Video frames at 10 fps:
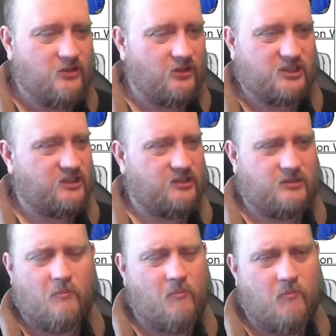just
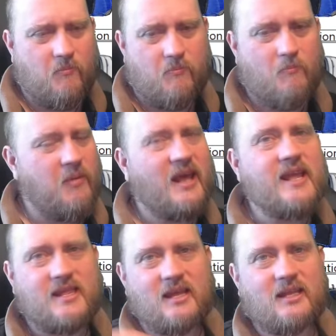
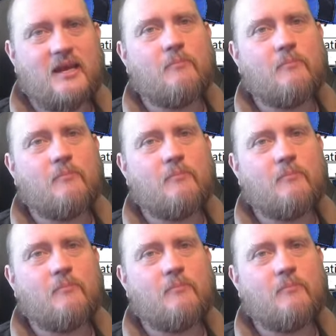blatantly